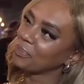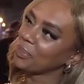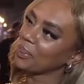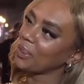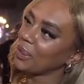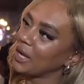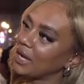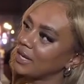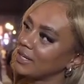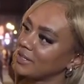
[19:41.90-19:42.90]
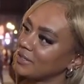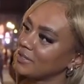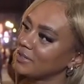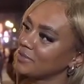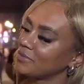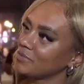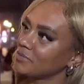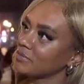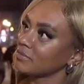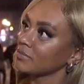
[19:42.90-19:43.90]

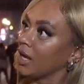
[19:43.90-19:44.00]
The person shown says nothing.